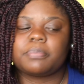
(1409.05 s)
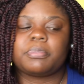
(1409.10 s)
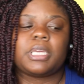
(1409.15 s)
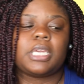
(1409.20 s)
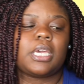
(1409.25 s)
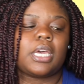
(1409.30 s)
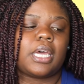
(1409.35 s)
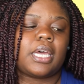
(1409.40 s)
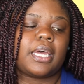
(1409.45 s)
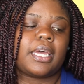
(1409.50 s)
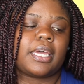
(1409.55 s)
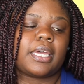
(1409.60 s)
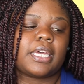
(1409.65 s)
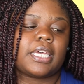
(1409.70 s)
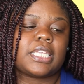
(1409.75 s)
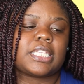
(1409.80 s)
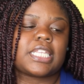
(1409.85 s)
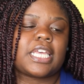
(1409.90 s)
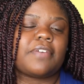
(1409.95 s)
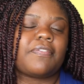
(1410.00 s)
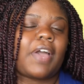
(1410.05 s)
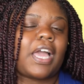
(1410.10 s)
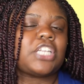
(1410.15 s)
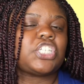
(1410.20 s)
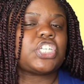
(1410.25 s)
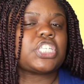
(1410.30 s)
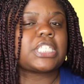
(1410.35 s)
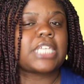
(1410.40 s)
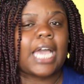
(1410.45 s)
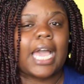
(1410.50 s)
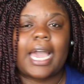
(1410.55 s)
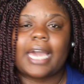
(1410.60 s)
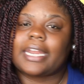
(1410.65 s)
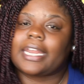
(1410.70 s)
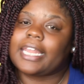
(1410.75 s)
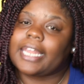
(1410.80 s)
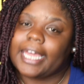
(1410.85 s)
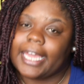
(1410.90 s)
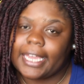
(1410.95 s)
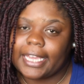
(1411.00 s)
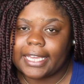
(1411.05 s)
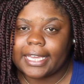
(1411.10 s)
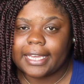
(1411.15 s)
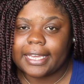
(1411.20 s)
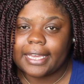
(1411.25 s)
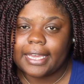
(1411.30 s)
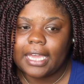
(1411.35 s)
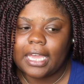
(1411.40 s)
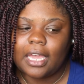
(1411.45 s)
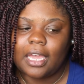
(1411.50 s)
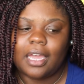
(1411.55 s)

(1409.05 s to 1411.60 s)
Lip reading: because if I just kind of like it,